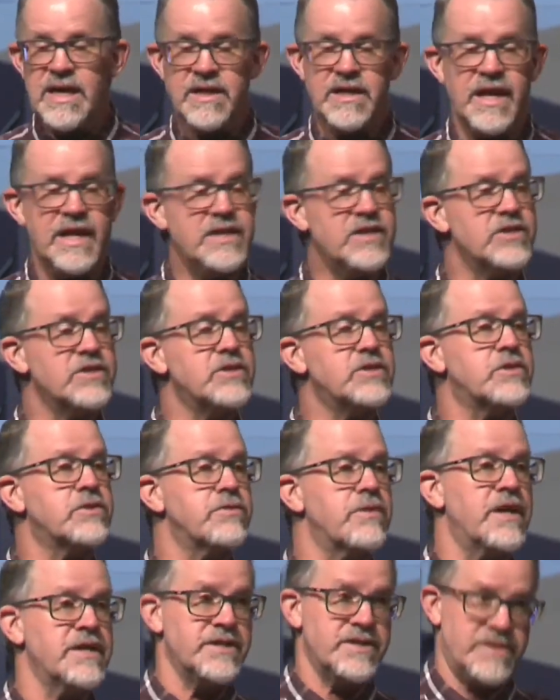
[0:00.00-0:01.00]
They just
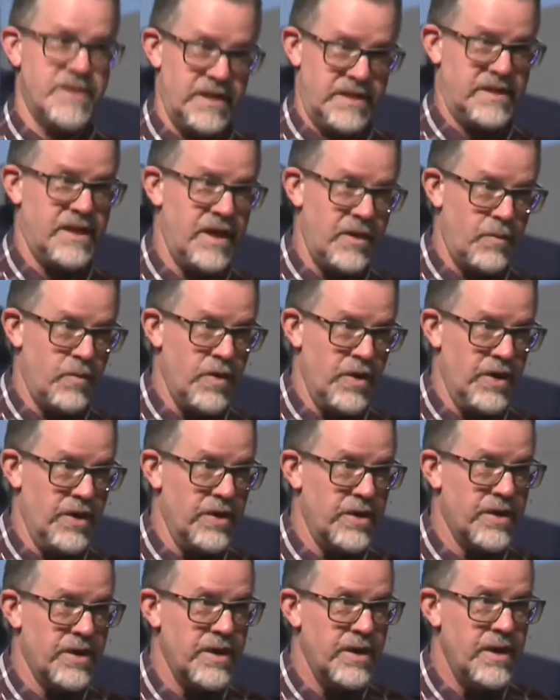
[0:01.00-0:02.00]
trust that they
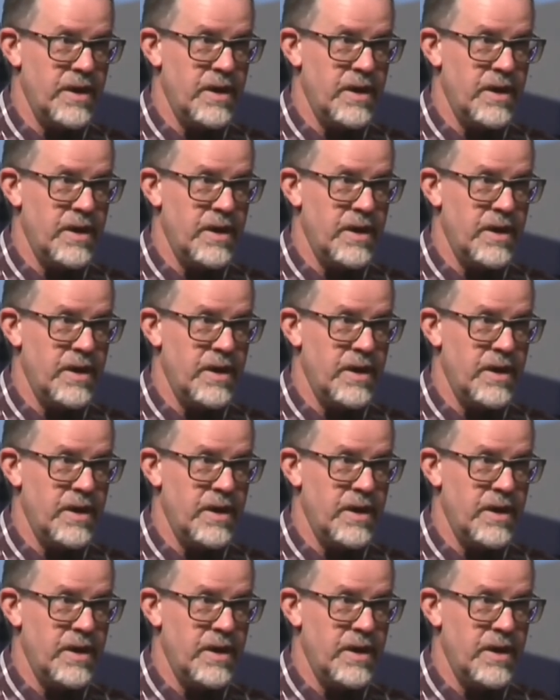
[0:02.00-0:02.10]
work.